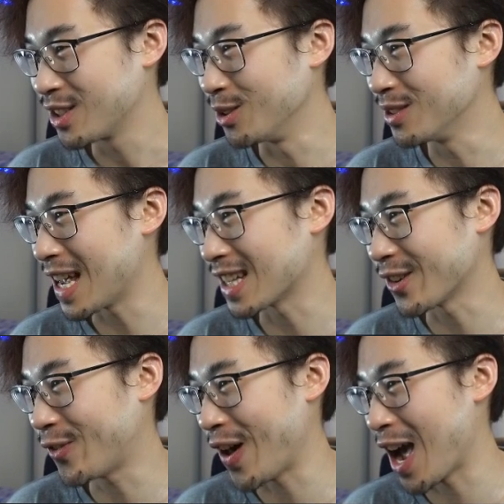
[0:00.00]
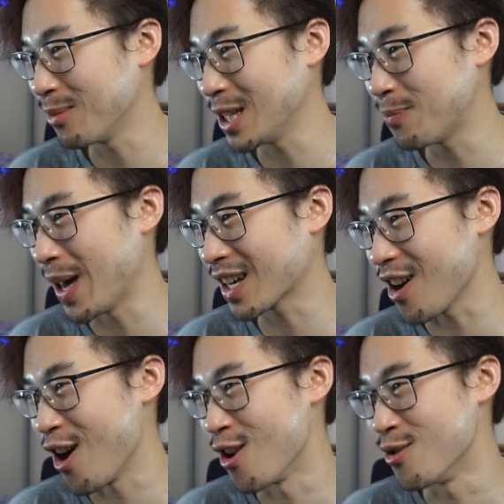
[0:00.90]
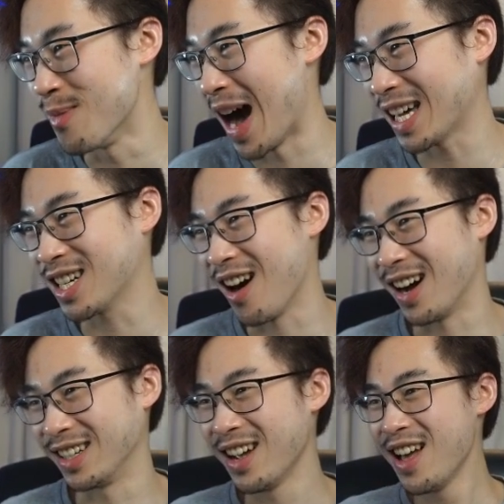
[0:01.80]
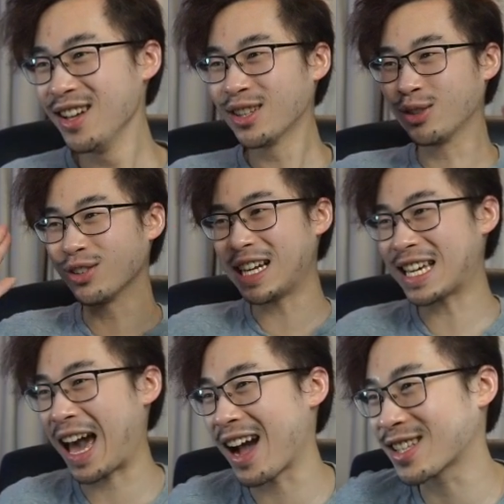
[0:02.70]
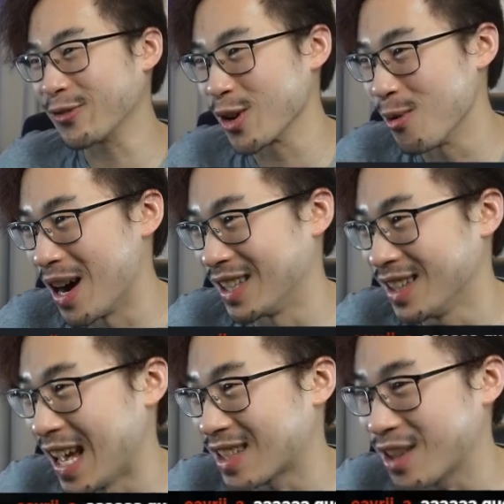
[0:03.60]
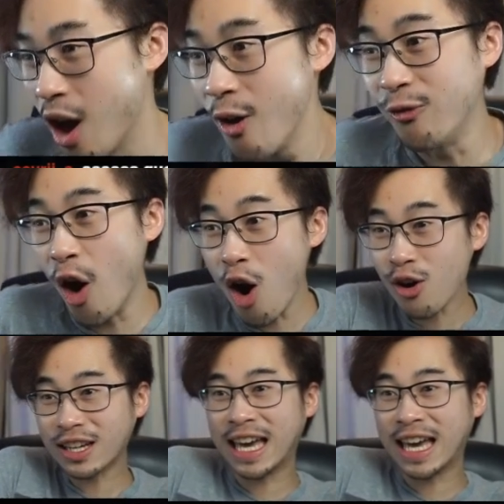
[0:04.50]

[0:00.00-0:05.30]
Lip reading: Toons has a family pic. Oh my God. Three cats for one. Let's go. Four